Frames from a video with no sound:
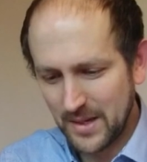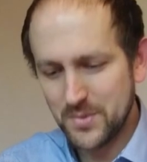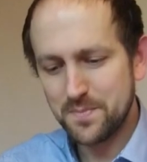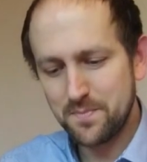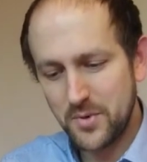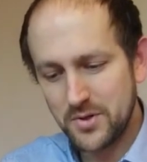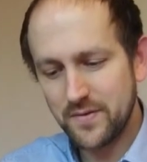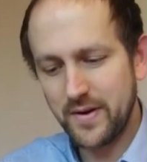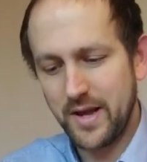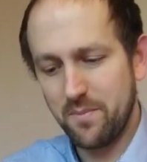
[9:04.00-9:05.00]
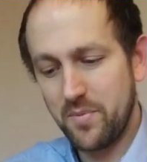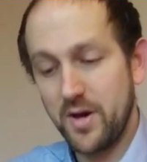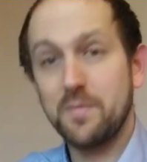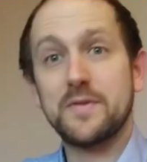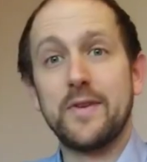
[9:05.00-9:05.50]
It was beautifully and
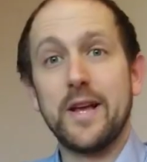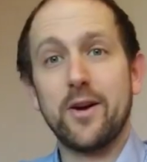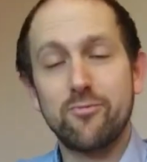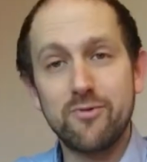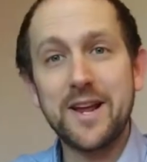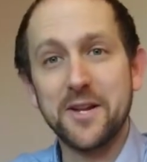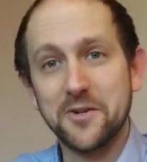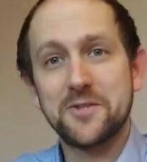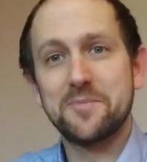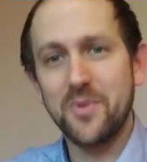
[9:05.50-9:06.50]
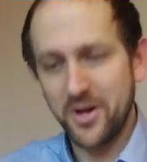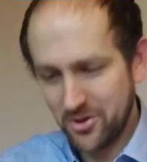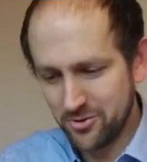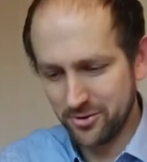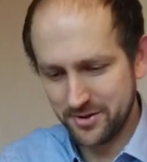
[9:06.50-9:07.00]
purposefully arranged by
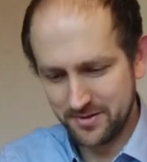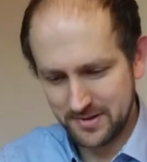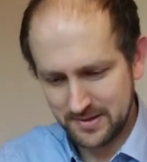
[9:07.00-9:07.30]
God.